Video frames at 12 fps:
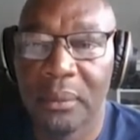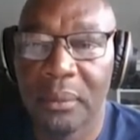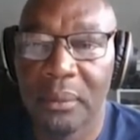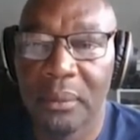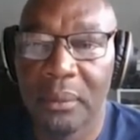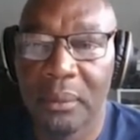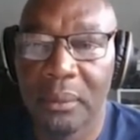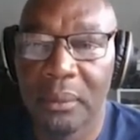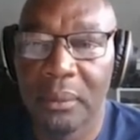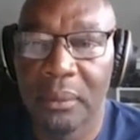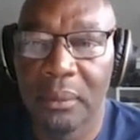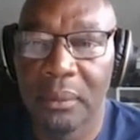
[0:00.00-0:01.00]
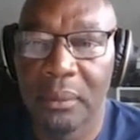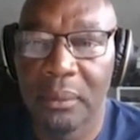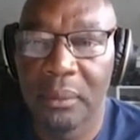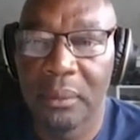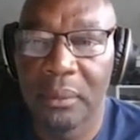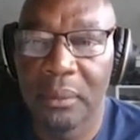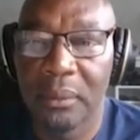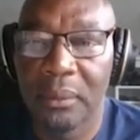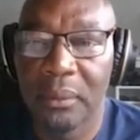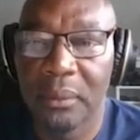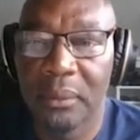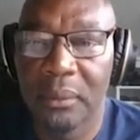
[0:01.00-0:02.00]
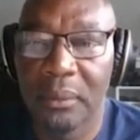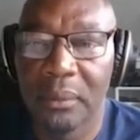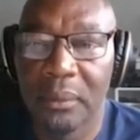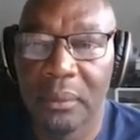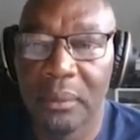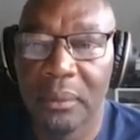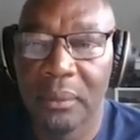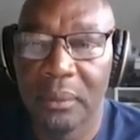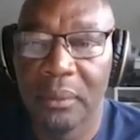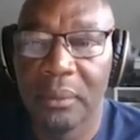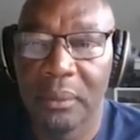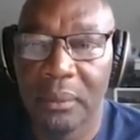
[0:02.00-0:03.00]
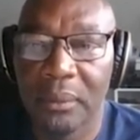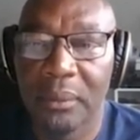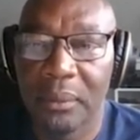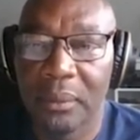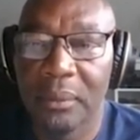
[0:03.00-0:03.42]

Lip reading: [no speech]